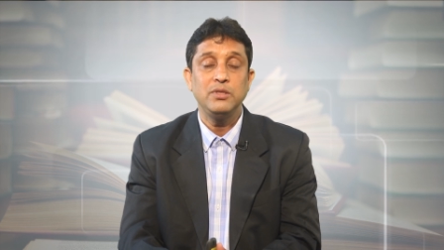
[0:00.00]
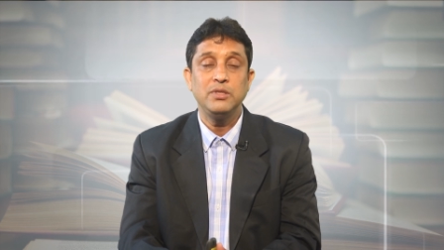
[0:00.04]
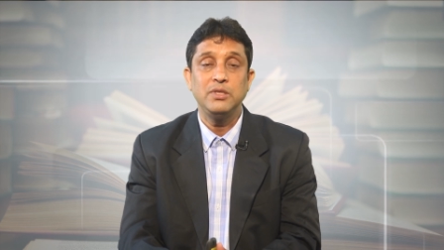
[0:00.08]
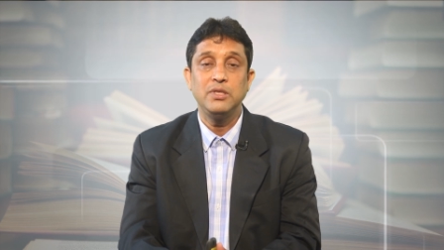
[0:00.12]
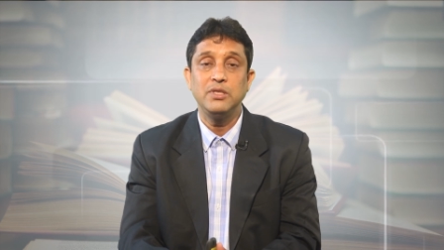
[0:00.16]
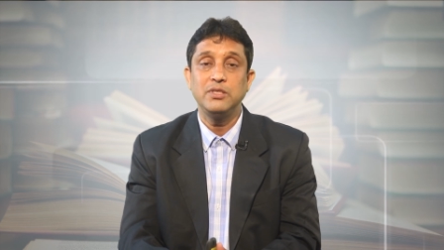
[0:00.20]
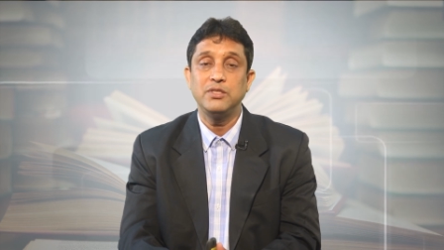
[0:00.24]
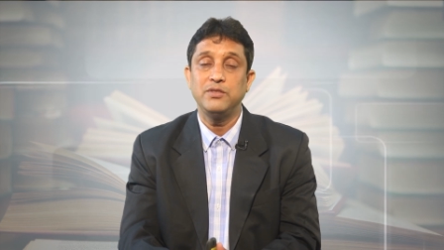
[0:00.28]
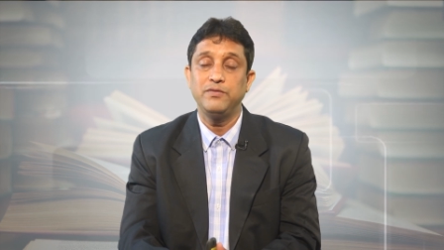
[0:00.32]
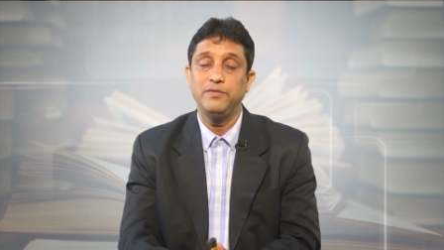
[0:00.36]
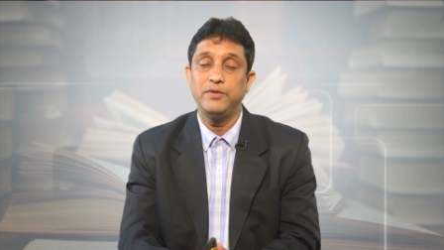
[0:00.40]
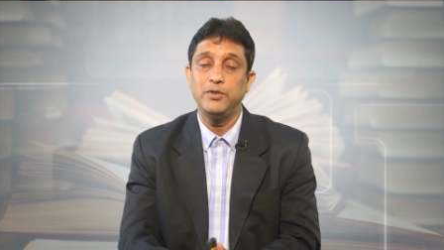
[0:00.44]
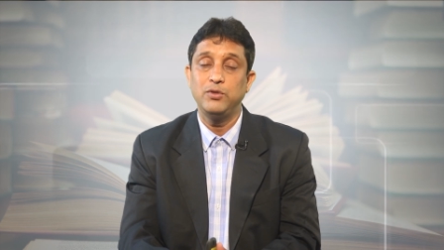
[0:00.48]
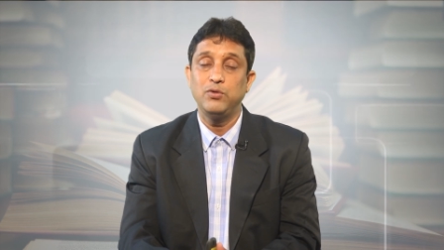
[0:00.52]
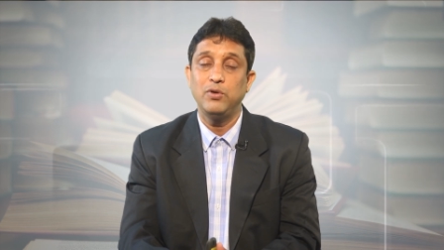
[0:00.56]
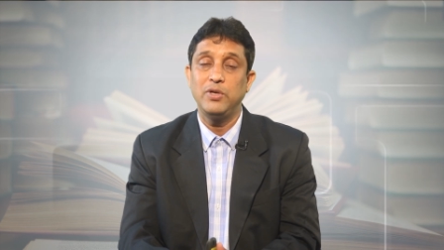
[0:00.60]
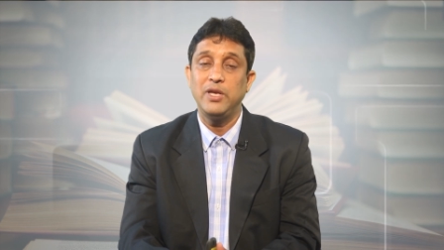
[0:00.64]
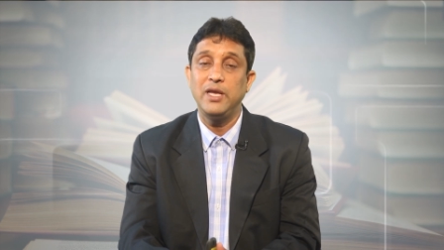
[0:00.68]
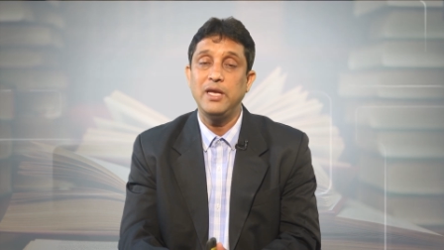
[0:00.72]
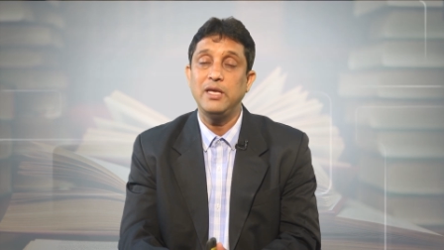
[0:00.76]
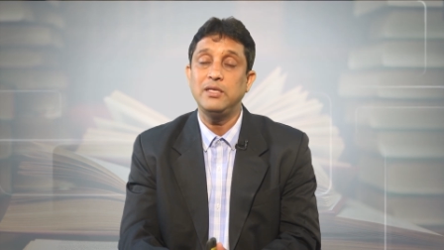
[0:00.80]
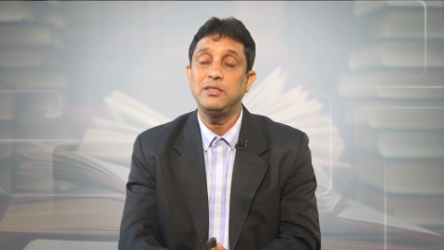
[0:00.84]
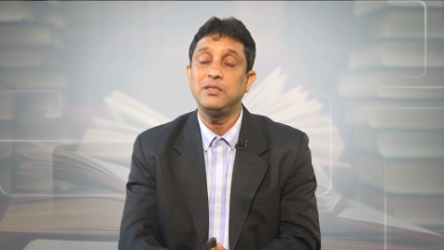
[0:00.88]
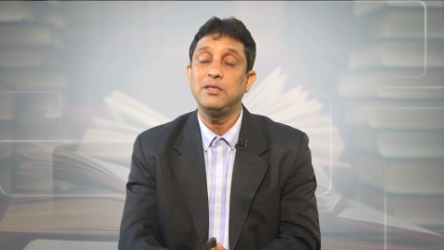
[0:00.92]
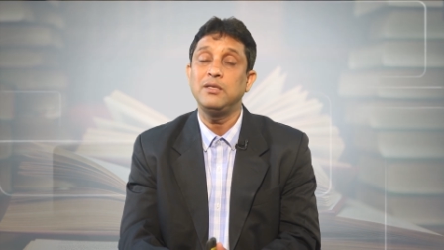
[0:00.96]
this video
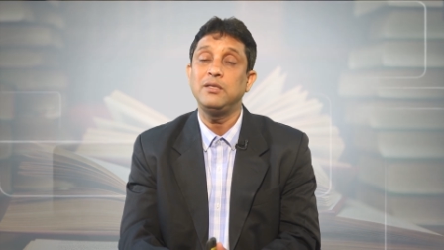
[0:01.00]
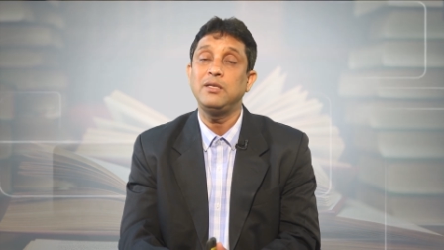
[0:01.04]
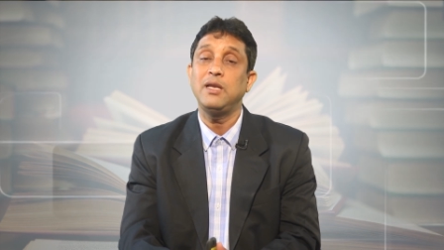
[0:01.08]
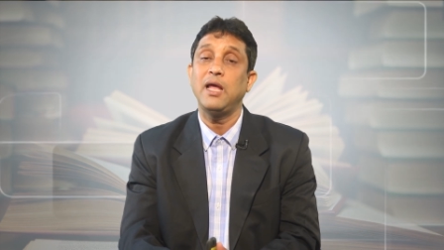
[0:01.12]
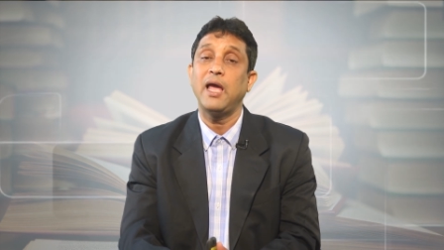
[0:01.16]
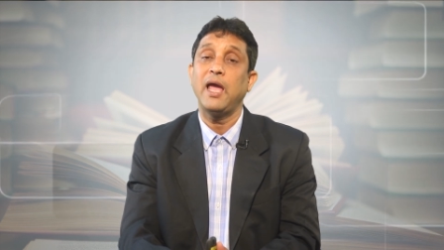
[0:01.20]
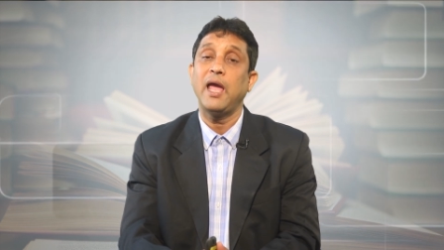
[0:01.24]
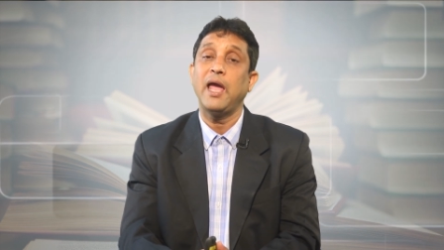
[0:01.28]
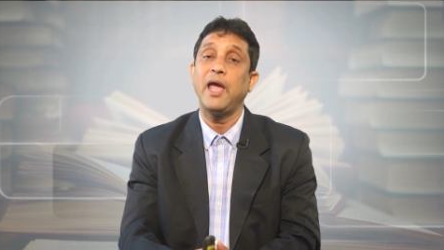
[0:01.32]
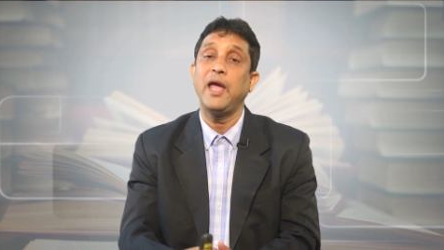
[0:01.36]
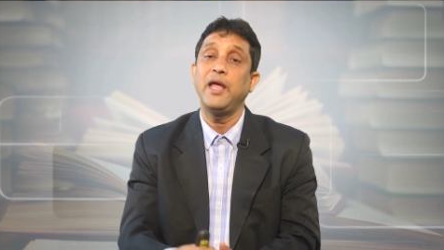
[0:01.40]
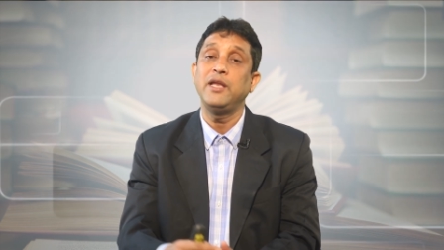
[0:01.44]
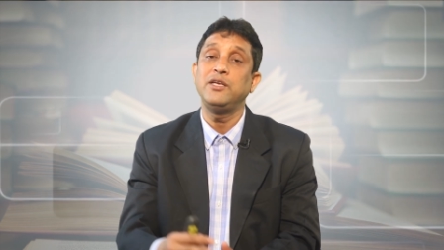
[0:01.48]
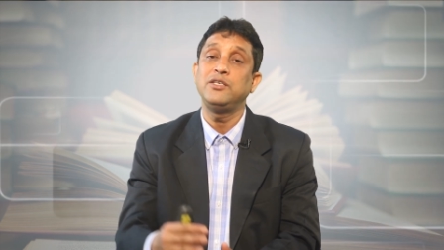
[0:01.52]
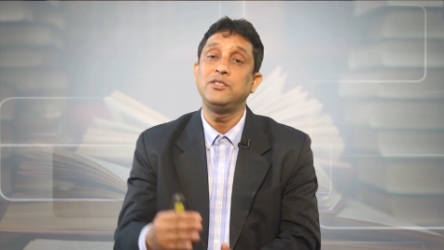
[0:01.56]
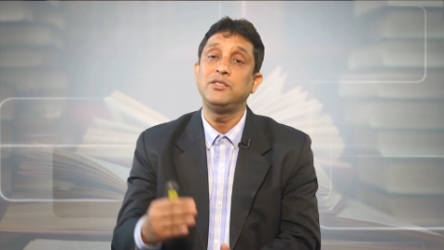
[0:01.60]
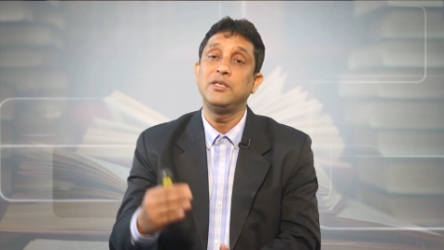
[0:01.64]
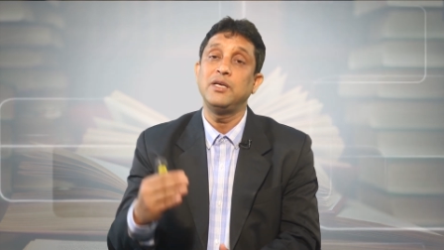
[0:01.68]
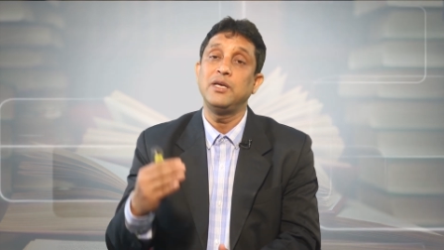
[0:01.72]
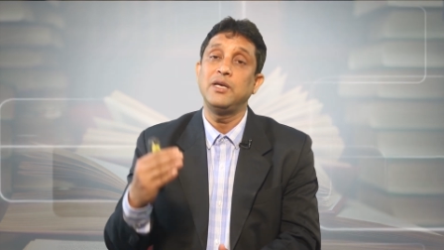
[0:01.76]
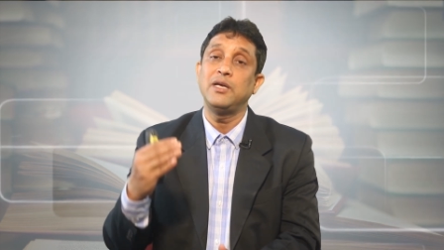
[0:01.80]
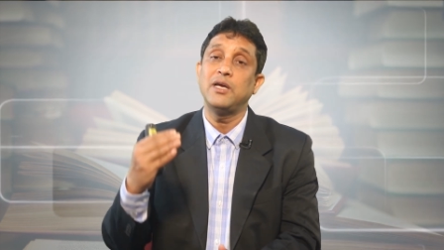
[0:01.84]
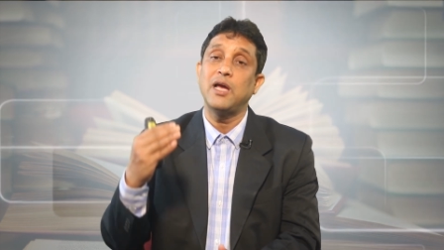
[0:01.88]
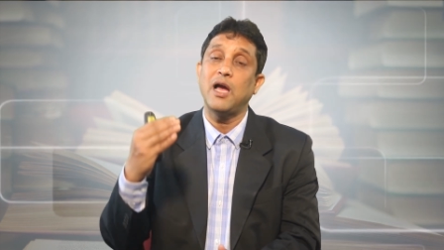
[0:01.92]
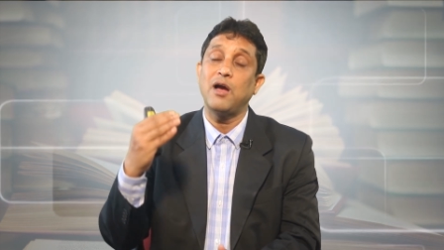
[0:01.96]
lesson and
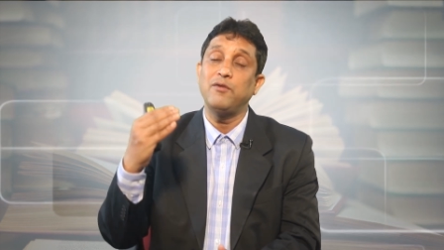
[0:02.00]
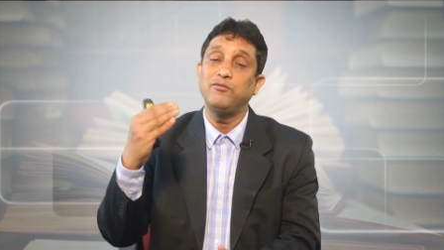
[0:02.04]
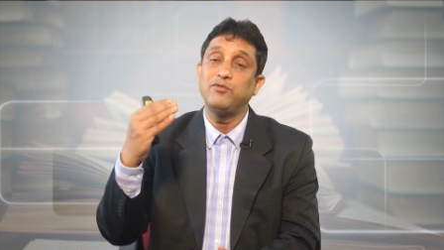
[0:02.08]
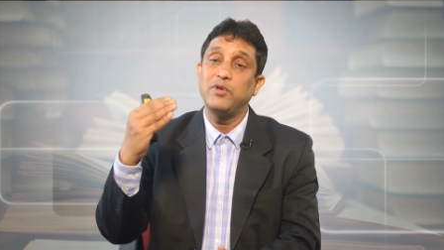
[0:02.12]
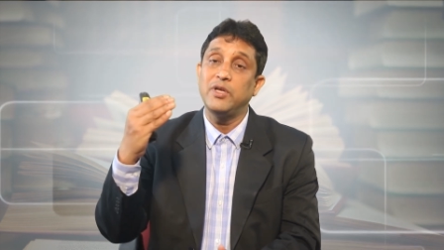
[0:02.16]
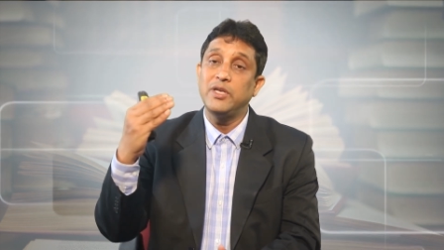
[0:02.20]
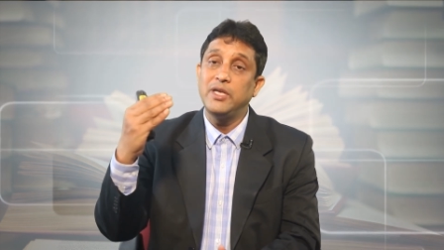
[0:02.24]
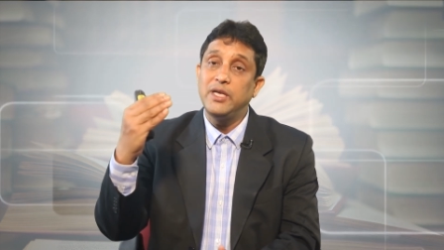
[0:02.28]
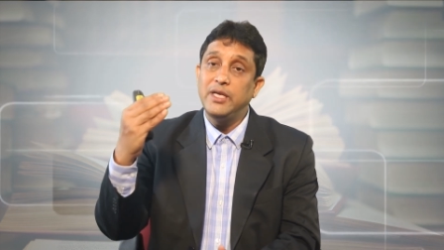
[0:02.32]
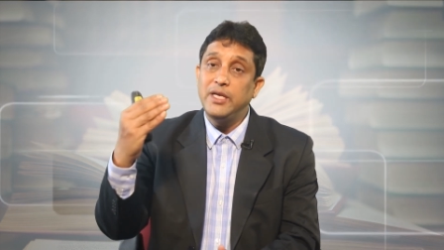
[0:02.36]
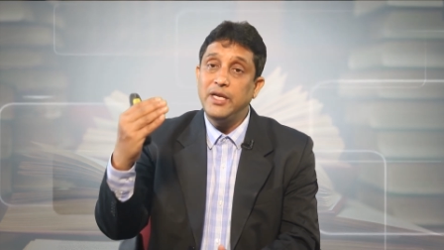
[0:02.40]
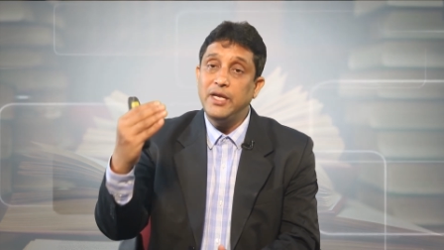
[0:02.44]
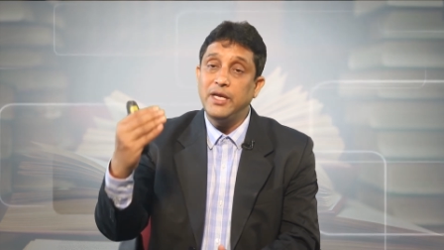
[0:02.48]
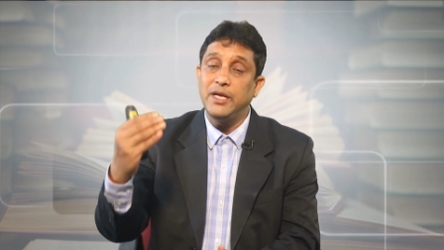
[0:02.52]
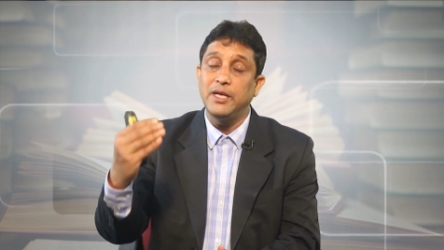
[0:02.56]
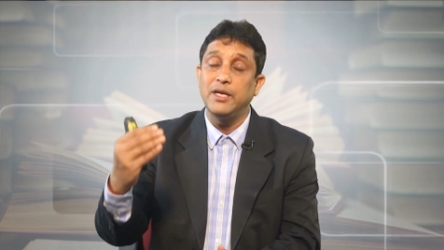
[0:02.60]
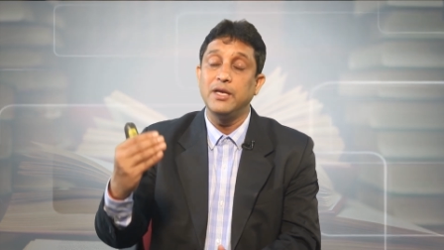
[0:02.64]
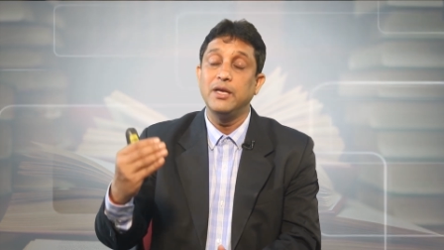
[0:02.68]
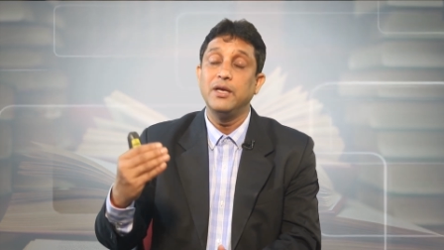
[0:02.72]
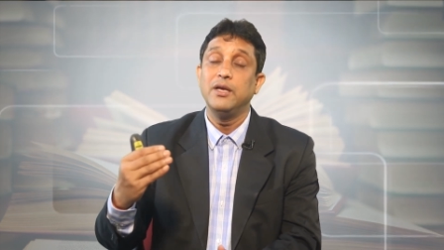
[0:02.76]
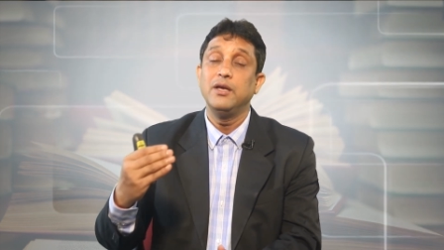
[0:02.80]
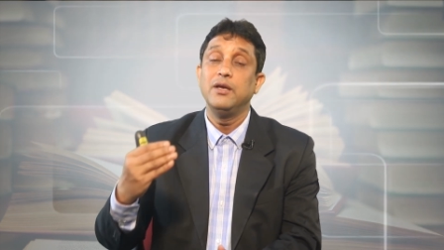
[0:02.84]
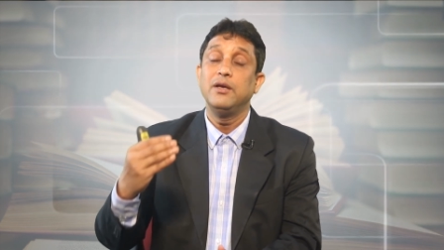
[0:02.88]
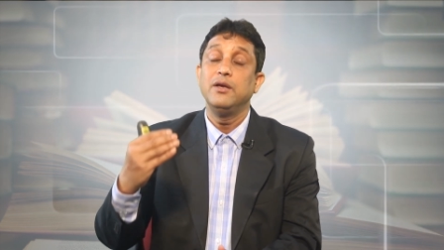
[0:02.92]
after reading